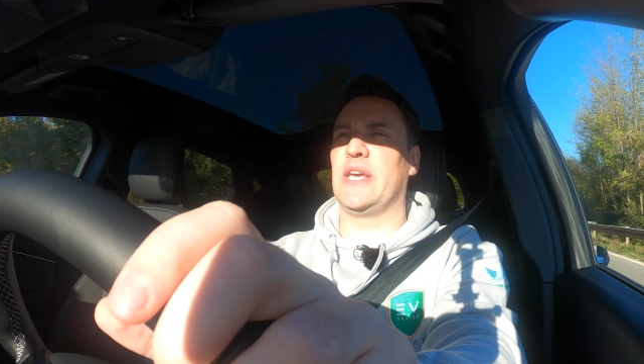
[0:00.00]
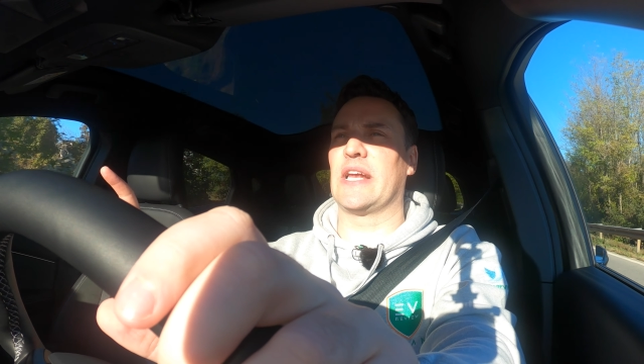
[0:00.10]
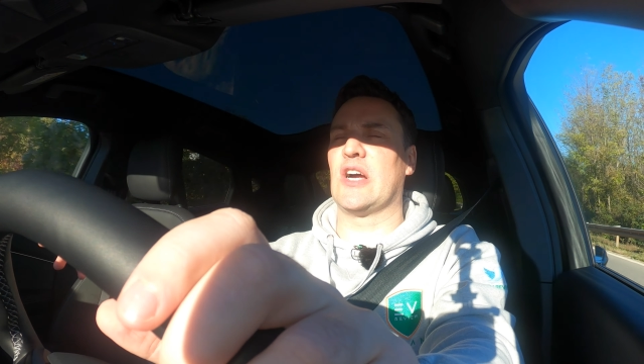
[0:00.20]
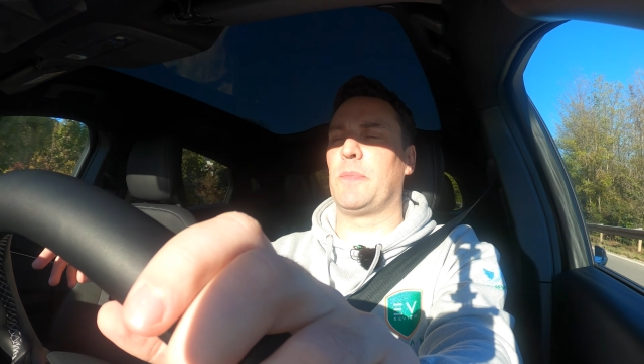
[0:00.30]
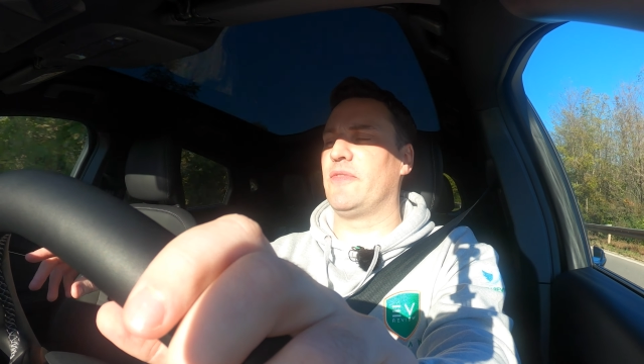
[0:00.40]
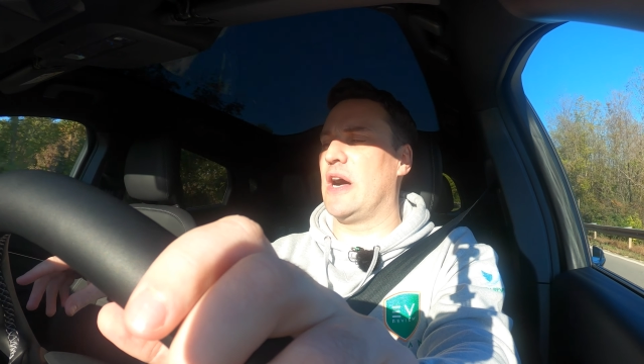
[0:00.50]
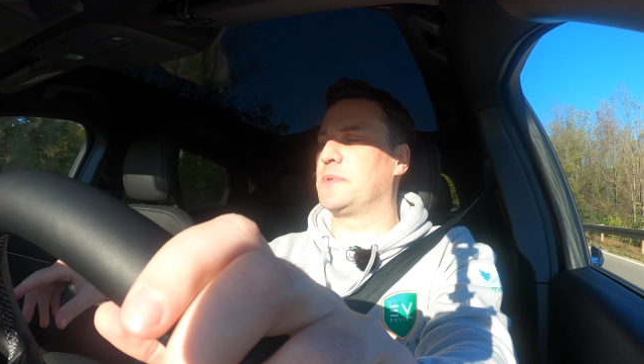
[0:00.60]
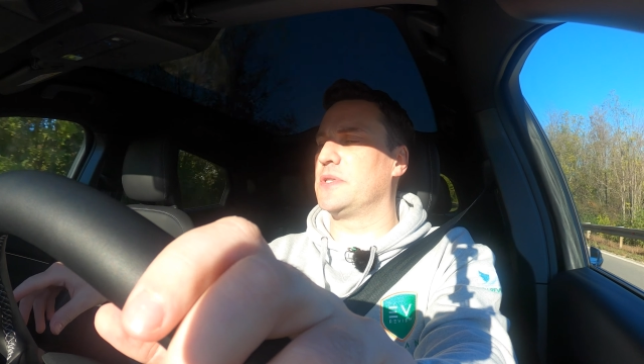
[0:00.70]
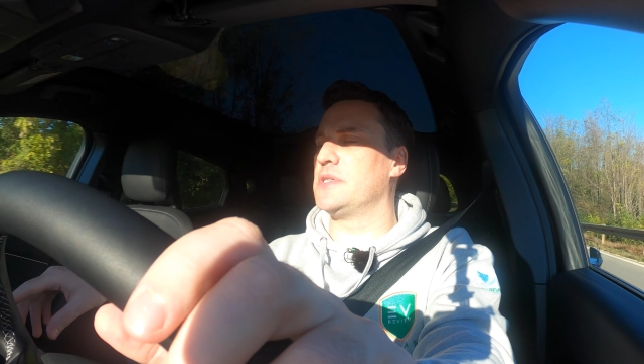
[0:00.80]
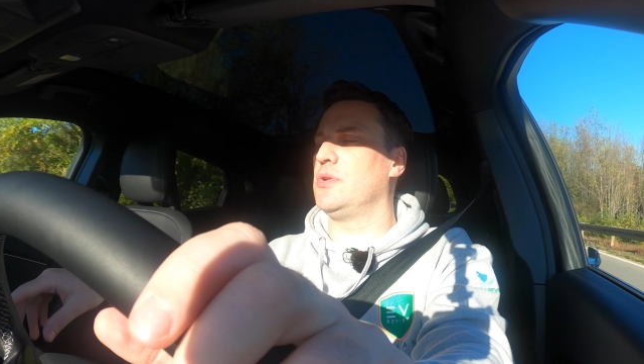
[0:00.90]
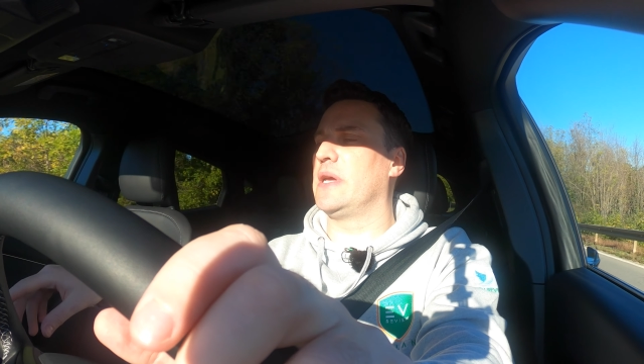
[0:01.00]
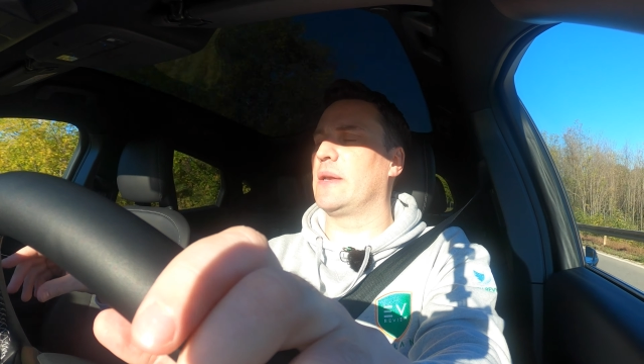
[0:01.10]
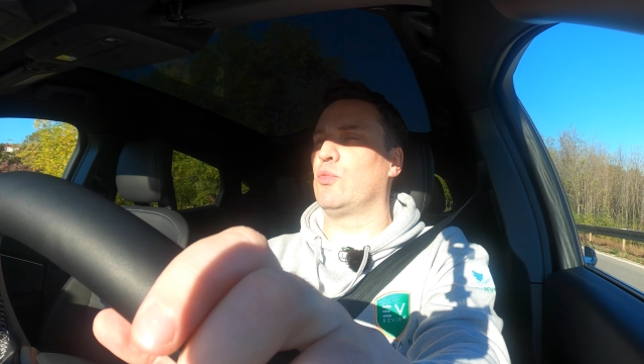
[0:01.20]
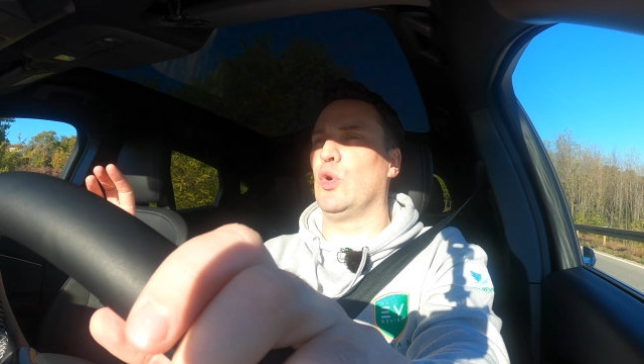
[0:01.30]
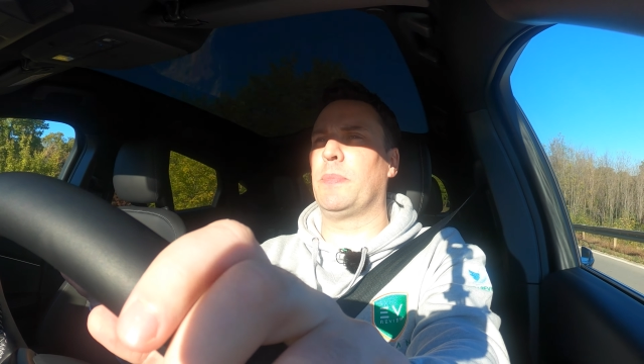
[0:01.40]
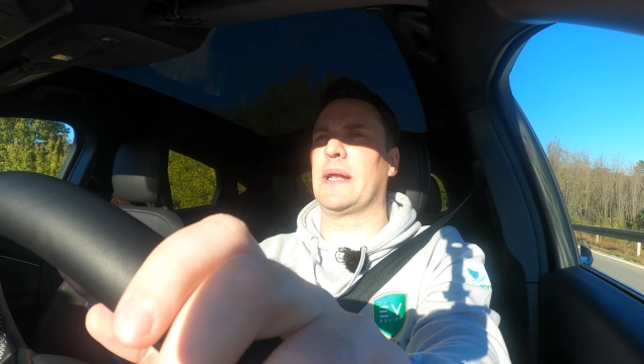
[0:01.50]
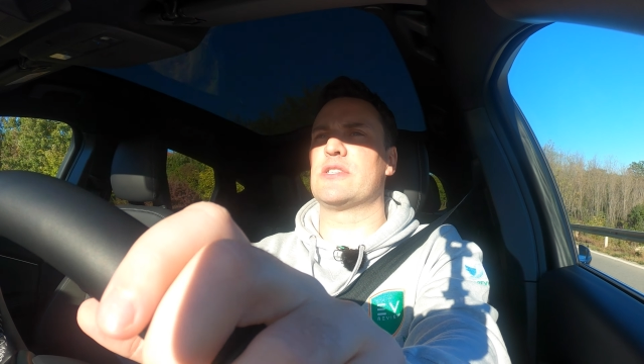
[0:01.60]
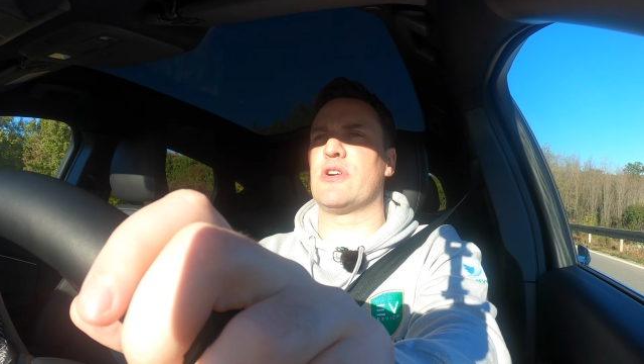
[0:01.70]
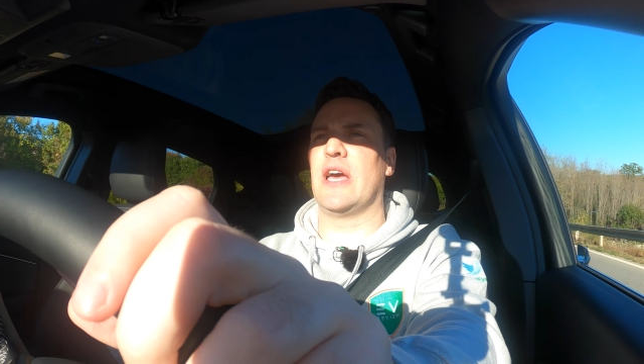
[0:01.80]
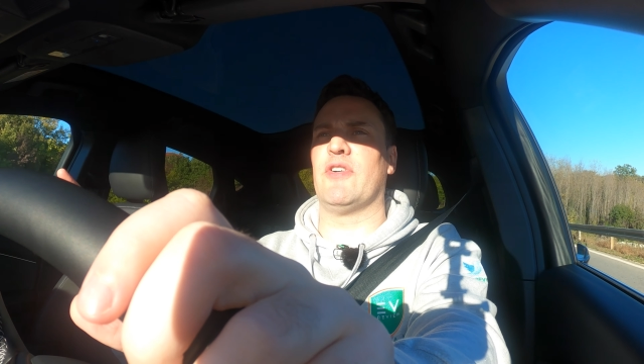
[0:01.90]
you get a couple of options. You get one pedal
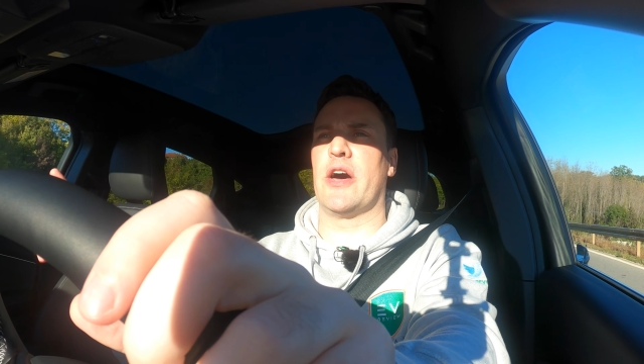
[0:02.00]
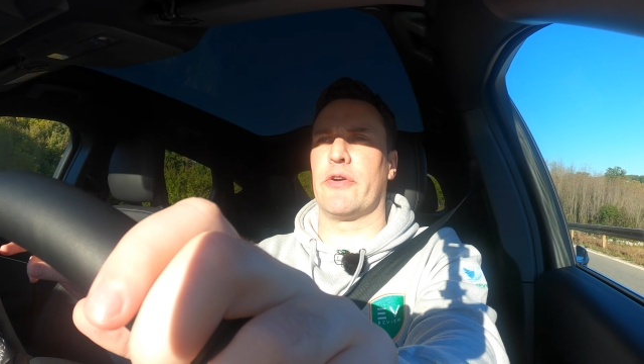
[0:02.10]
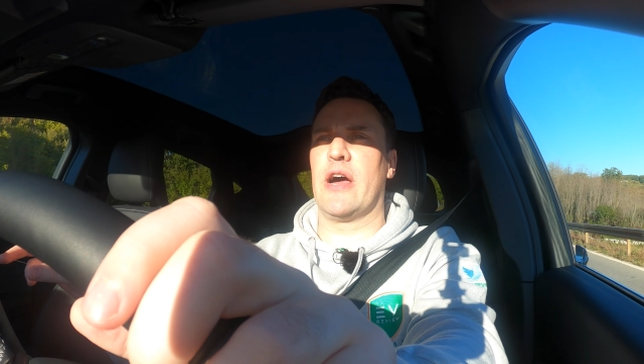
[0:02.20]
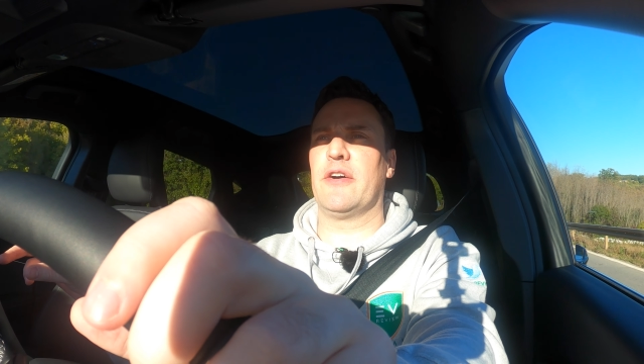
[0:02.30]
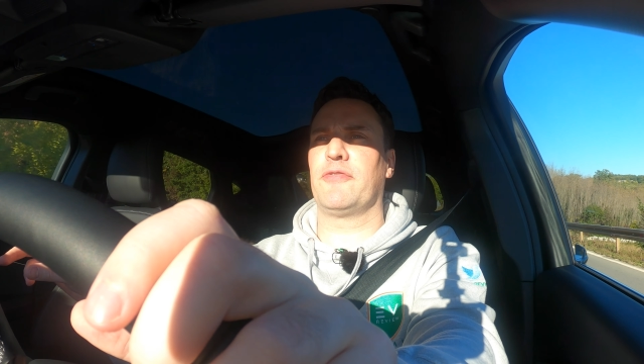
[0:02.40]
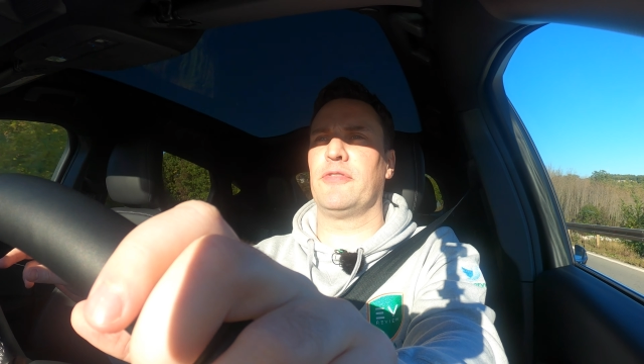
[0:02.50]
drive on or off.